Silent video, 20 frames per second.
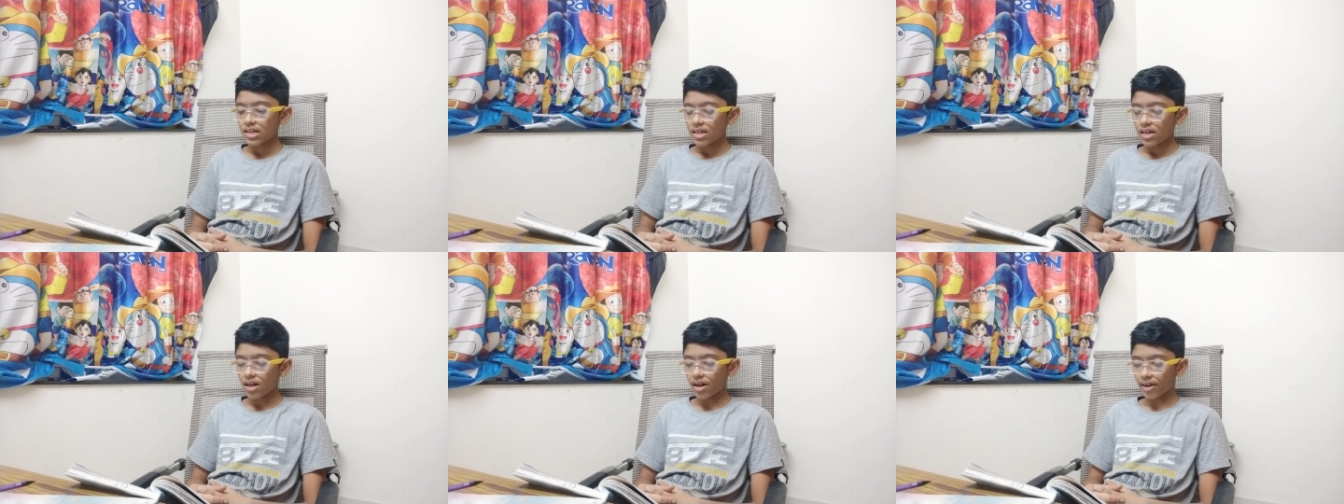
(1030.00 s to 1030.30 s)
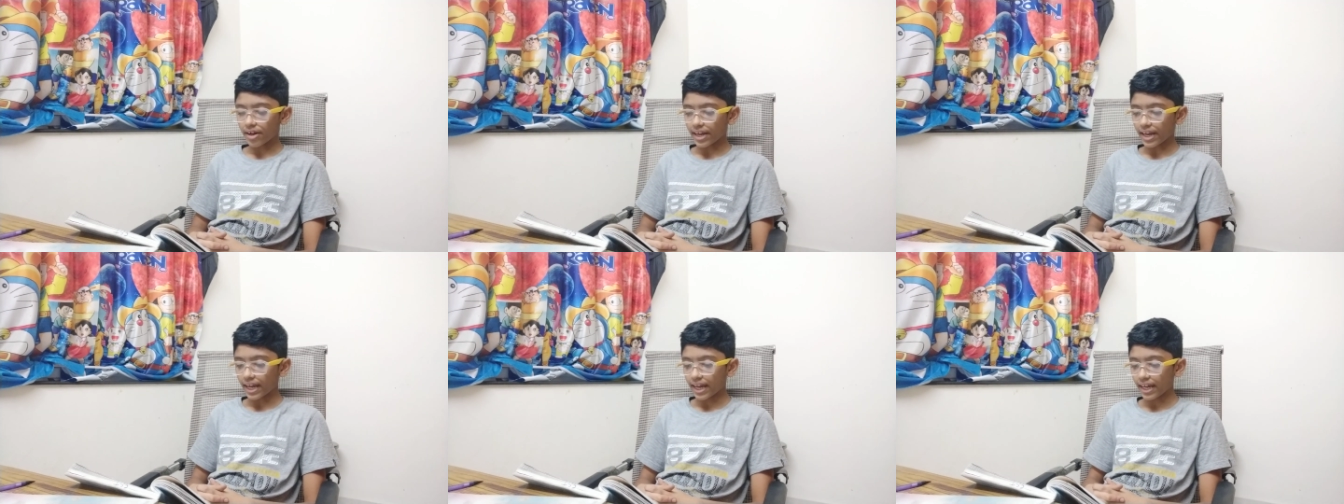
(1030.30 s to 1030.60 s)

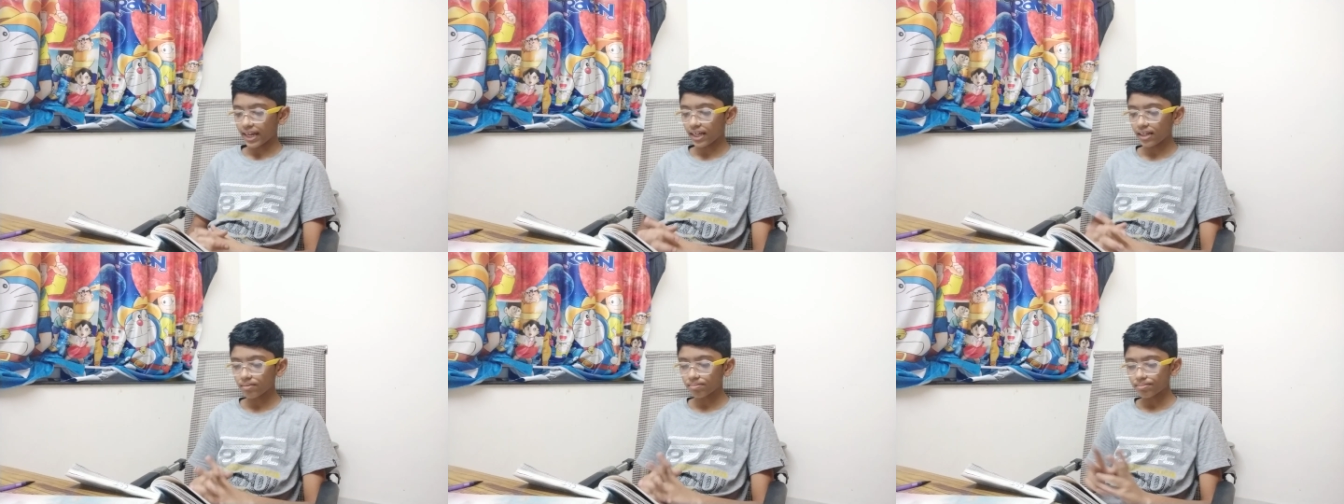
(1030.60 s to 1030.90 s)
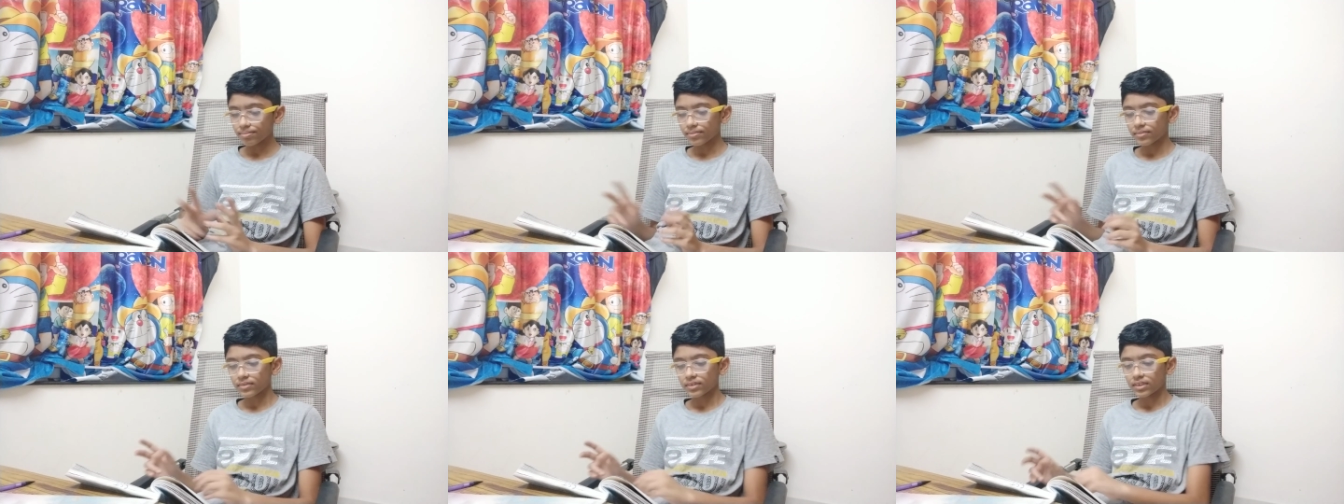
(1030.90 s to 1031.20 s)
Okay,
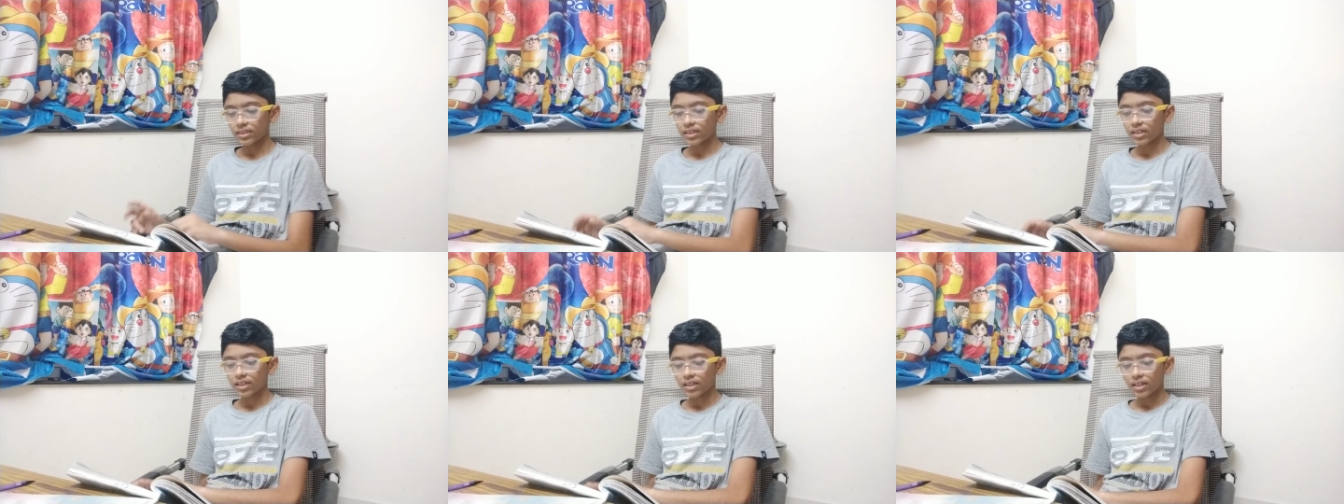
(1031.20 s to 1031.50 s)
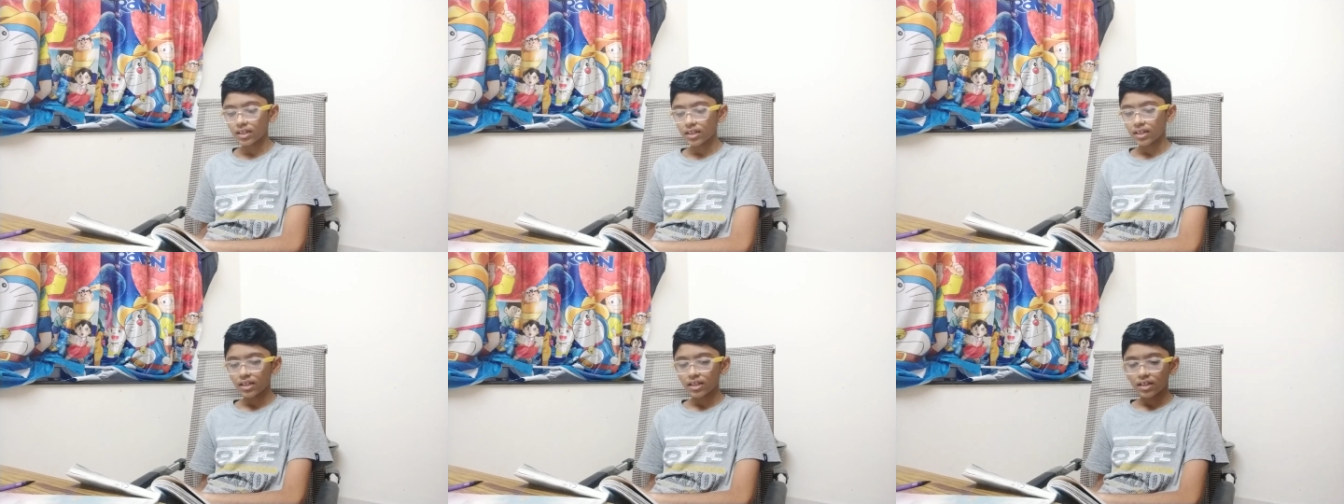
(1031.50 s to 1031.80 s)

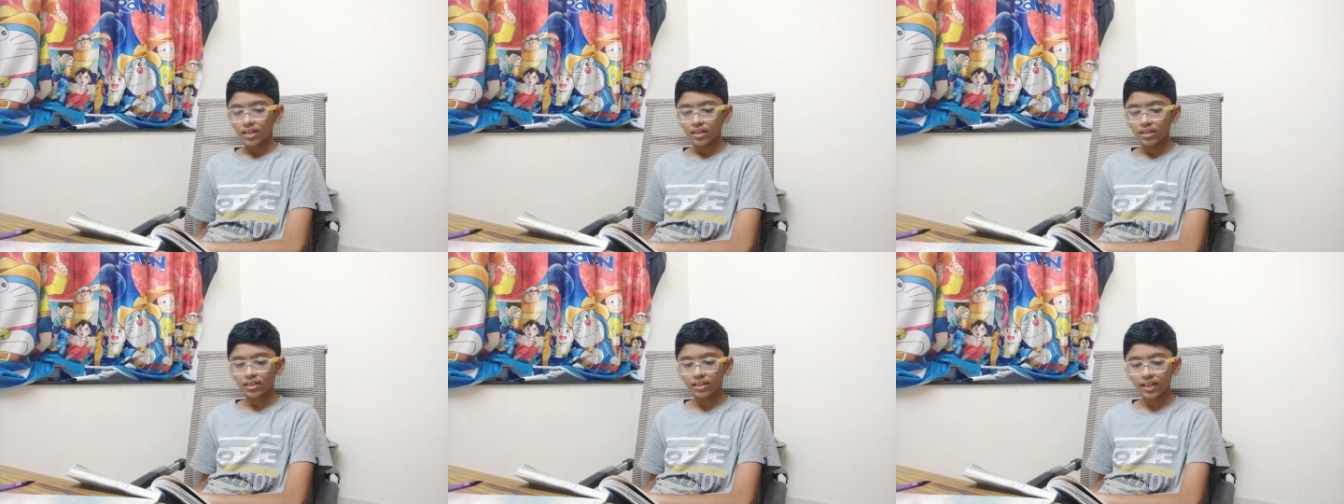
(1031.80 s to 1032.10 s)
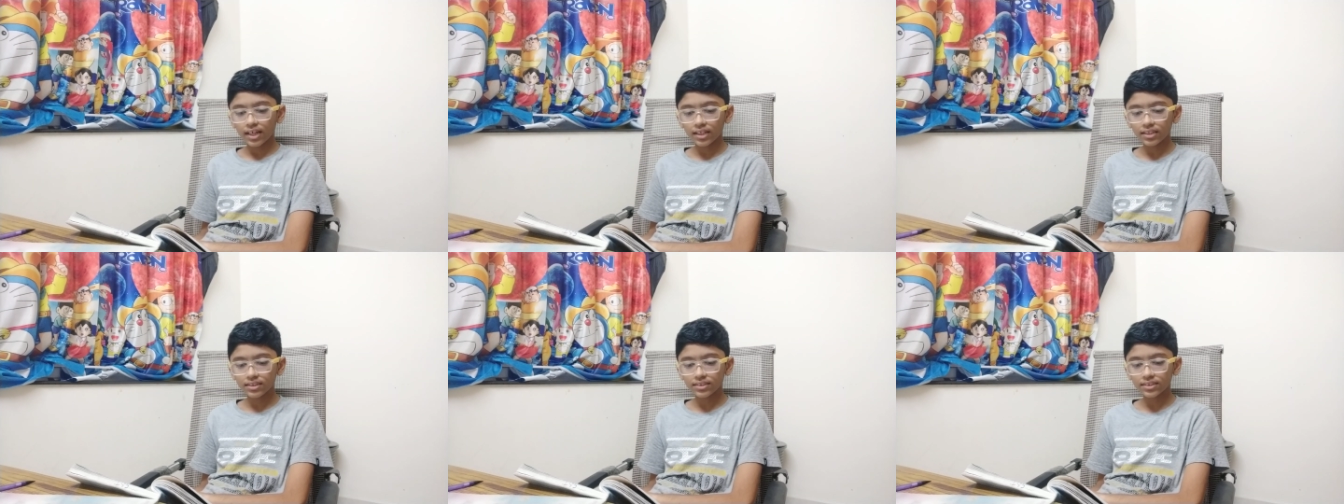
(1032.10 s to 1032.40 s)

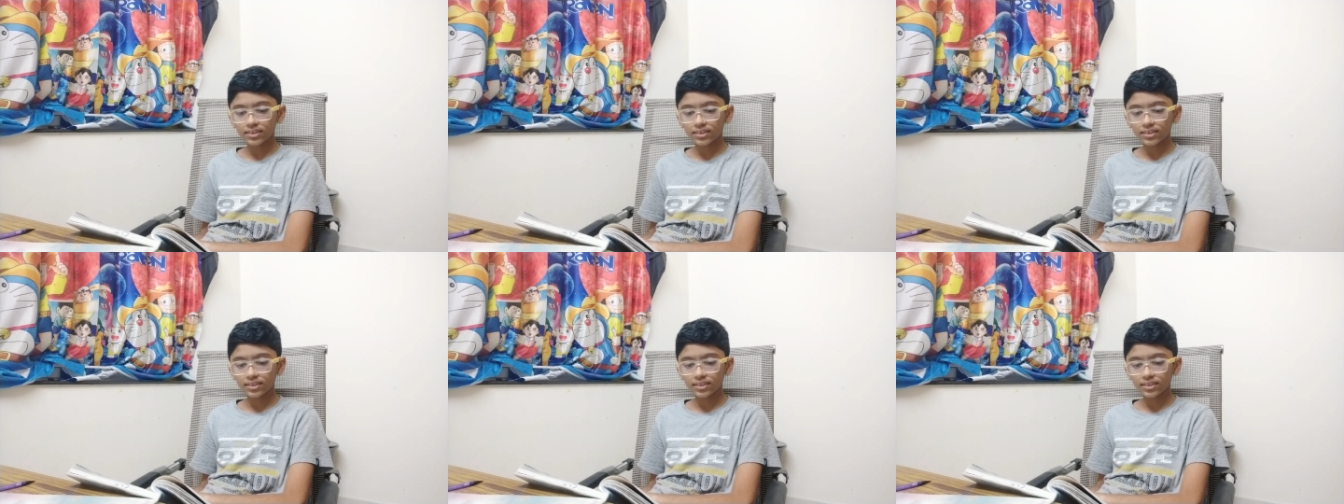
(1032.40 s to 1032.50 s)
let's